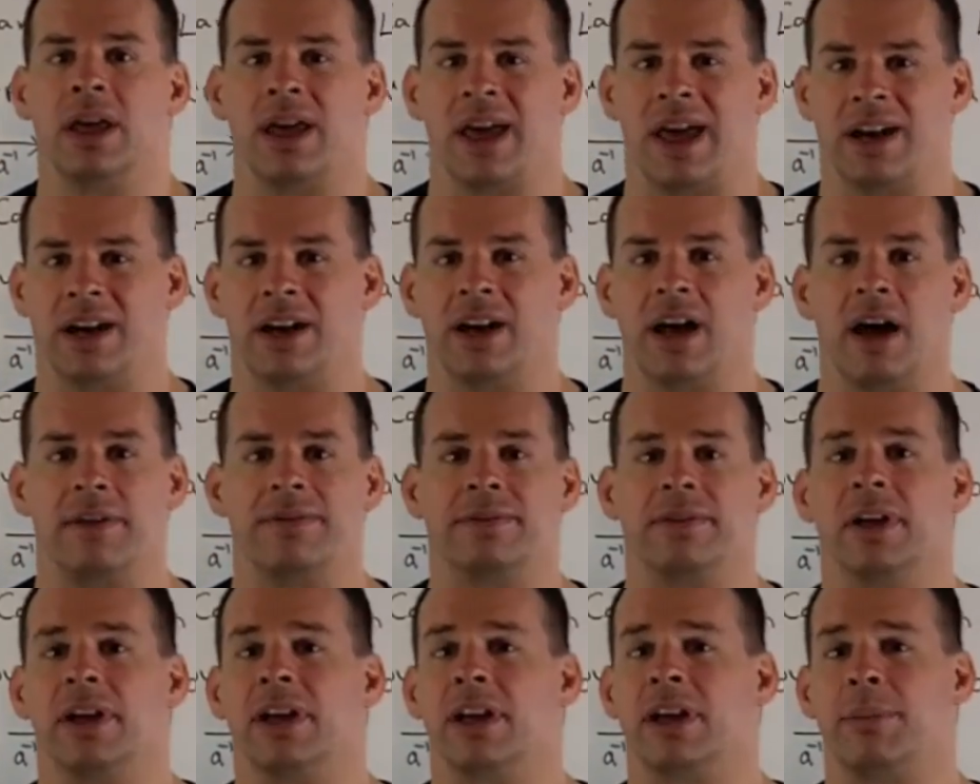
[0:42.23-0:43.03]
and
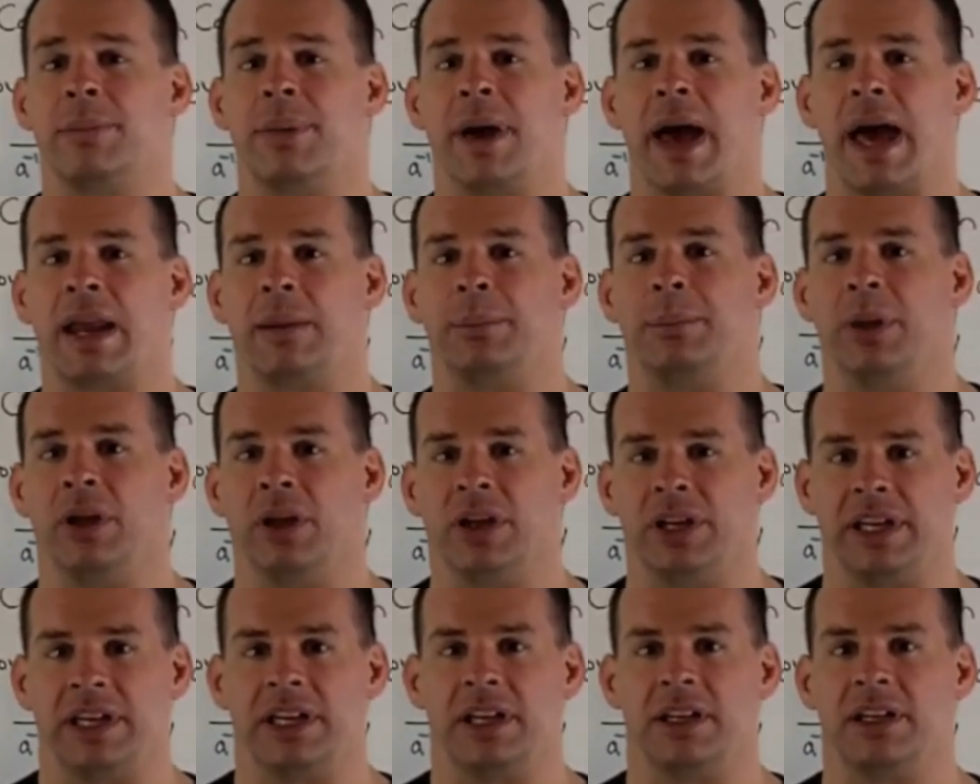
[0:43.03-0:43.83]
enough
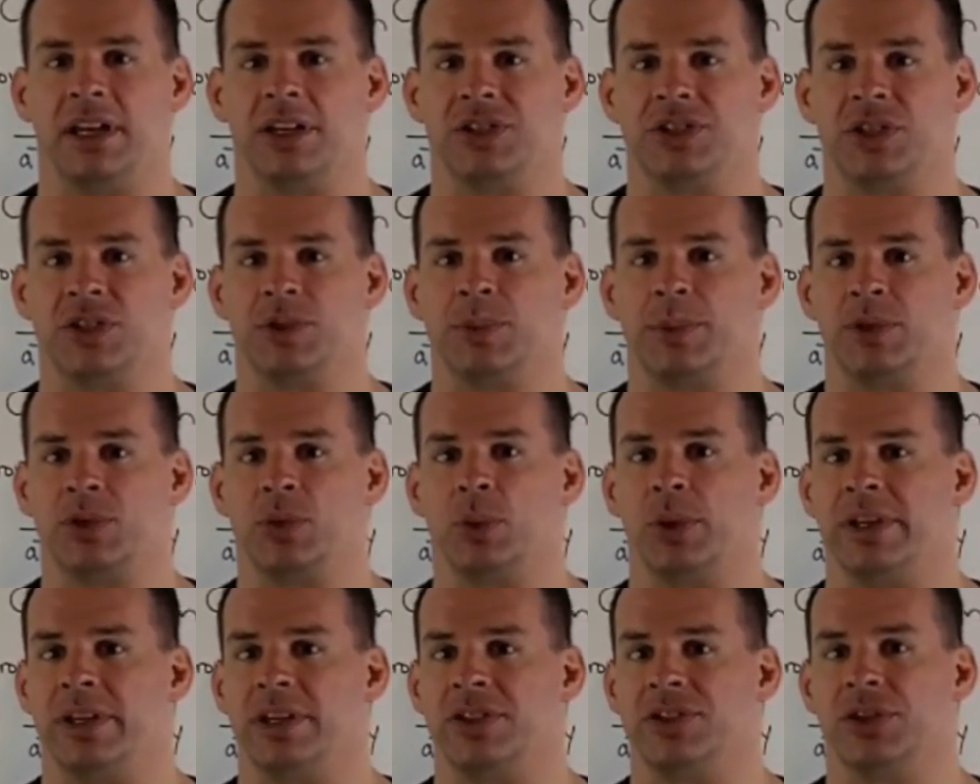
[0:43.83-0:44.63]
compatibility conditions
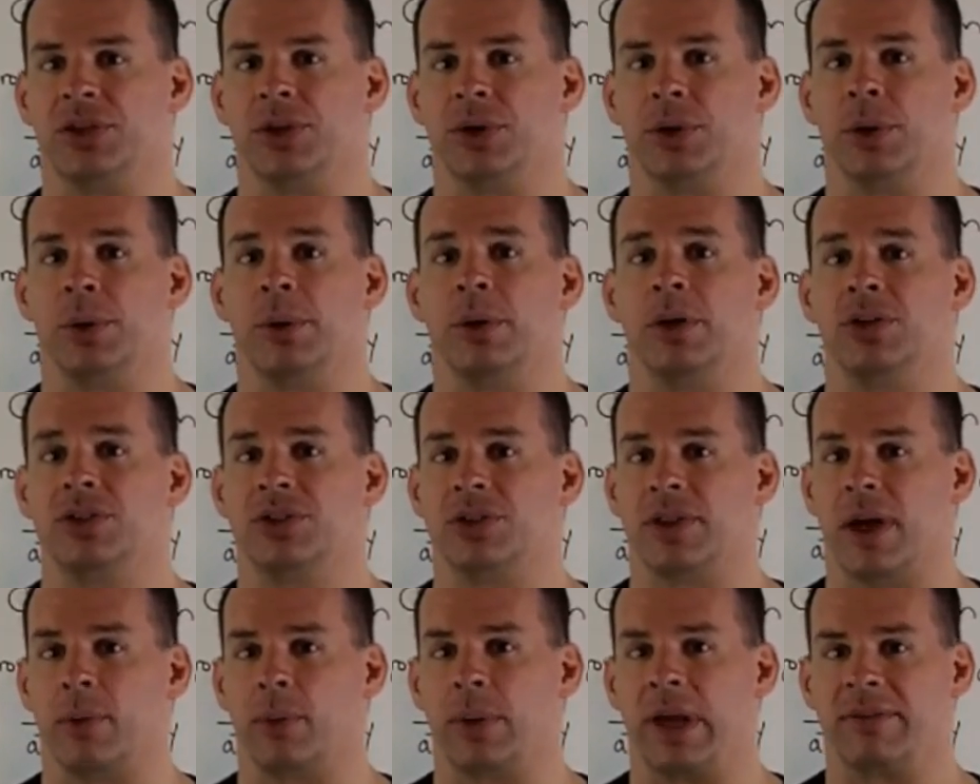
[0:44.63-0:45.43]
between the two
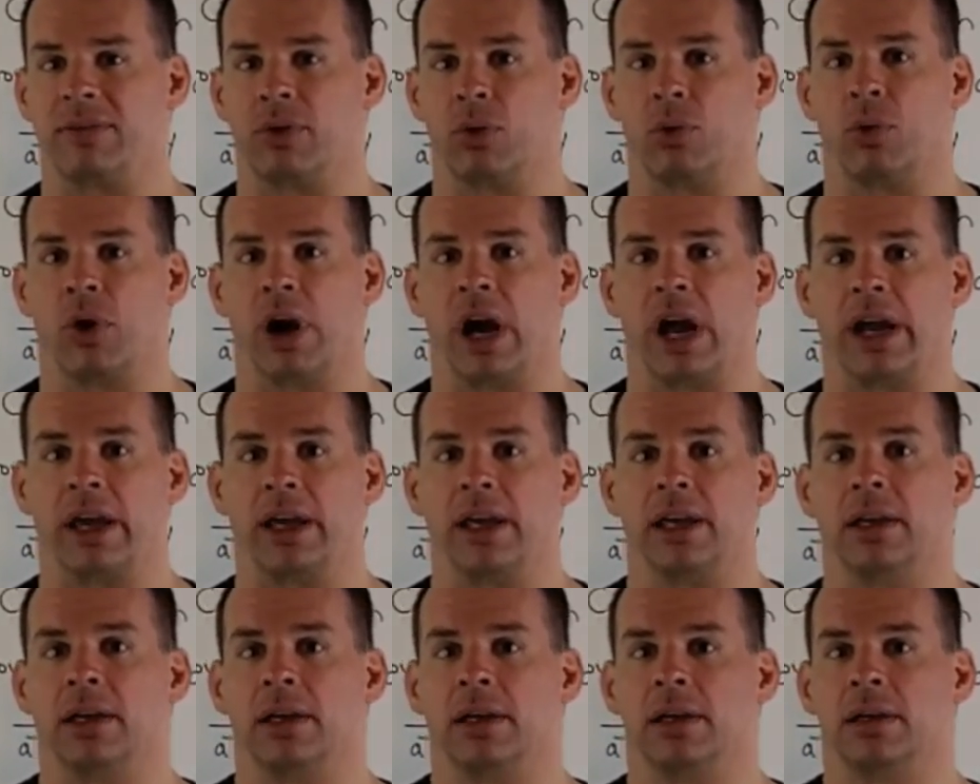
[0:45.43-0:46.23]
so that we have a
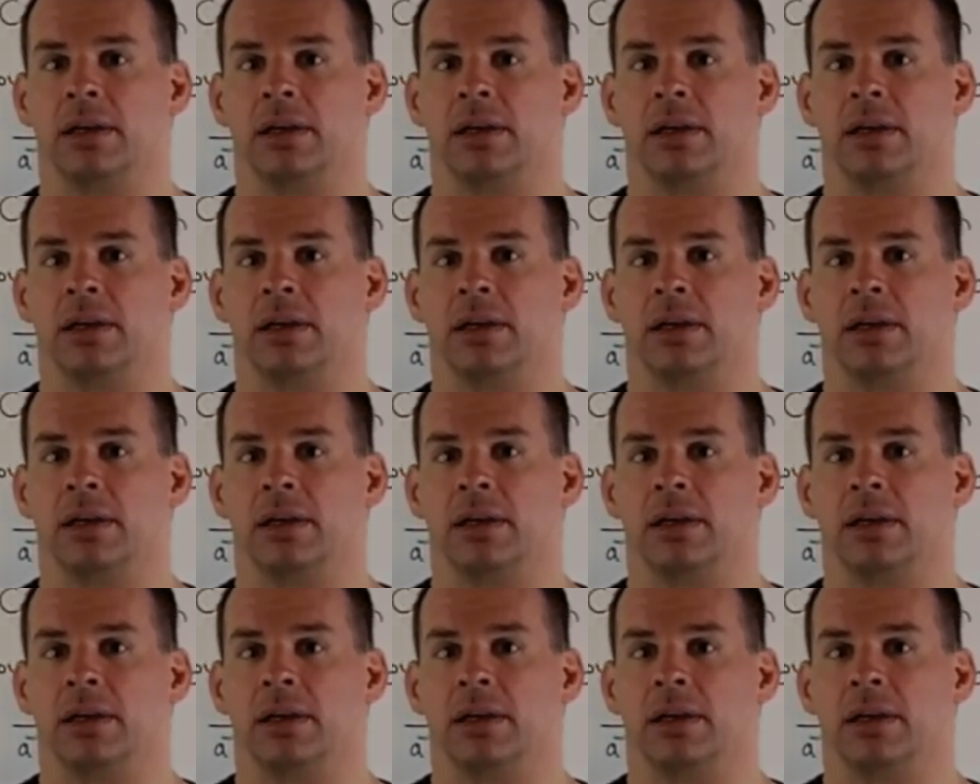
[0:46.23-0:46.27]
ring.